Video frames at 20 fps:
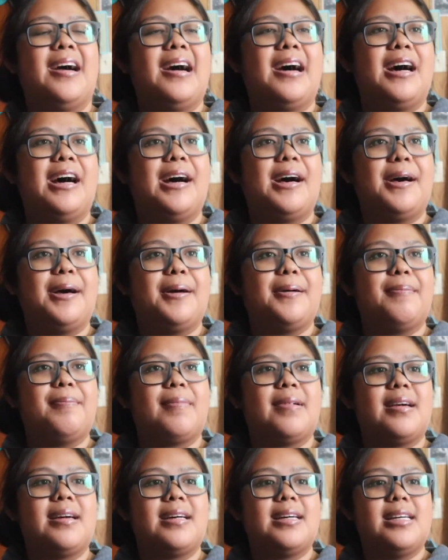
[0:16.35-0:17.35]

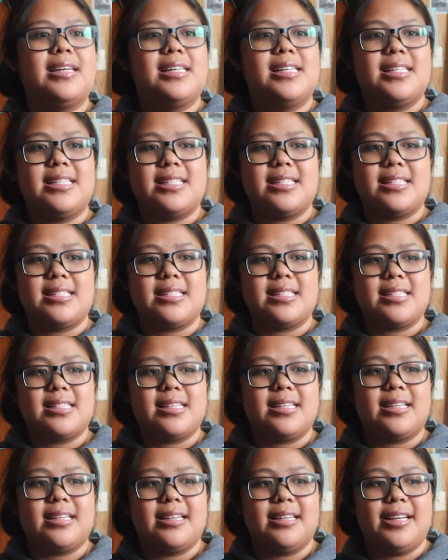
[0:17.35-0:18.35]
Cause
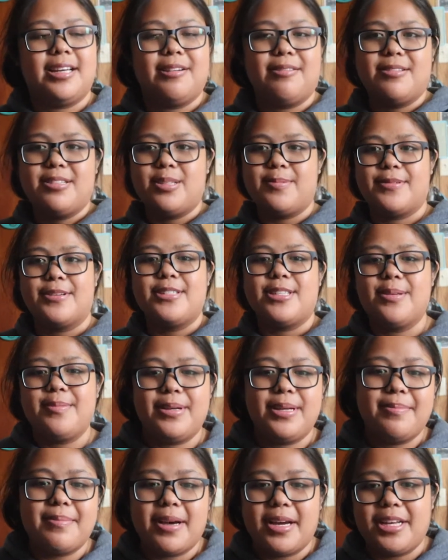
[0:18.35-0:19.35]
it was supposed to
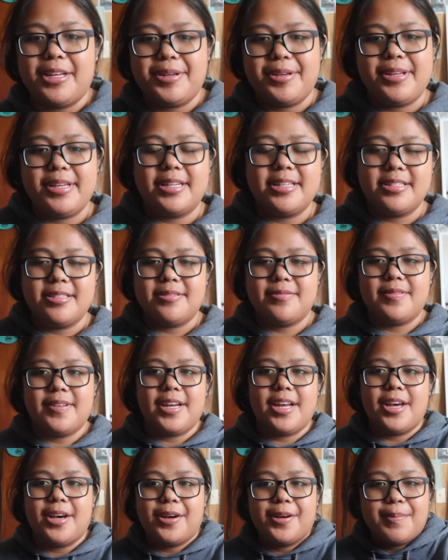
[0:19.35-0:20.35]
be my New Year's
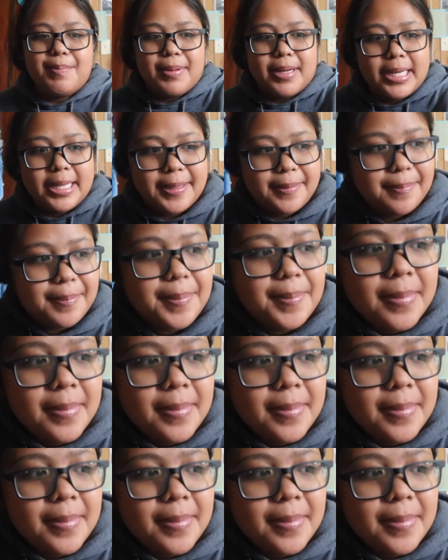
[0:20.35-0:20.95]
video, but